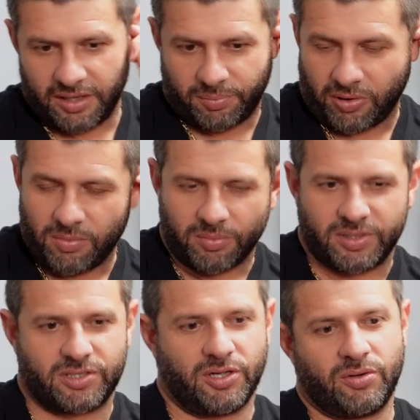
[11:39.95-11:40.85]
And the problem
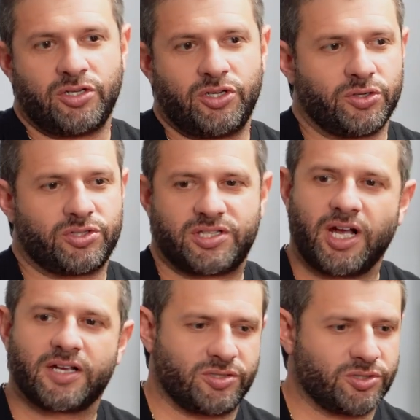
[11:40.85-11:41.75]
is, though, you're
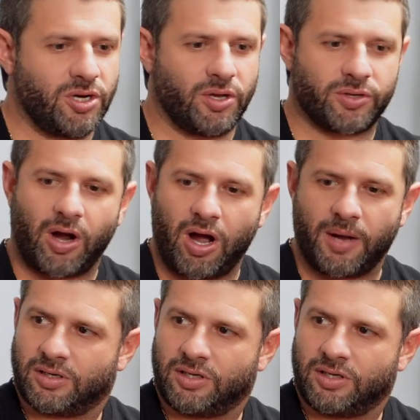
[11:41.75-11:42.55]
stuck because there's no other option.